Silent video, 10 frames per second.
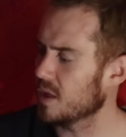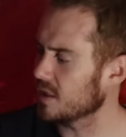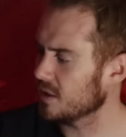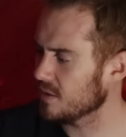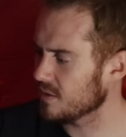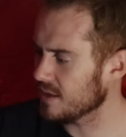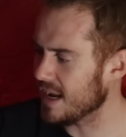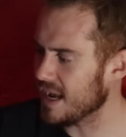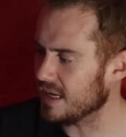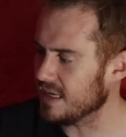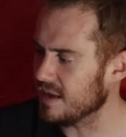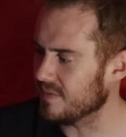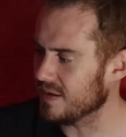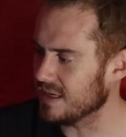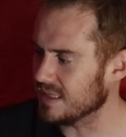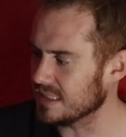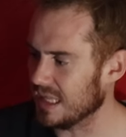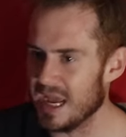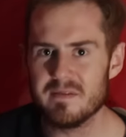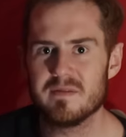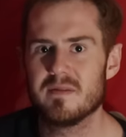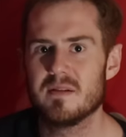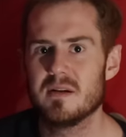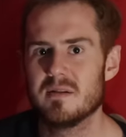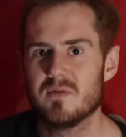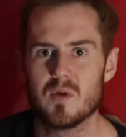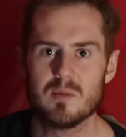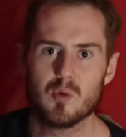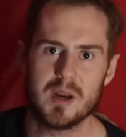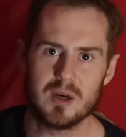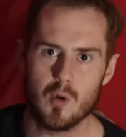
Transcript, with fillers: Butler had given his life for the Marine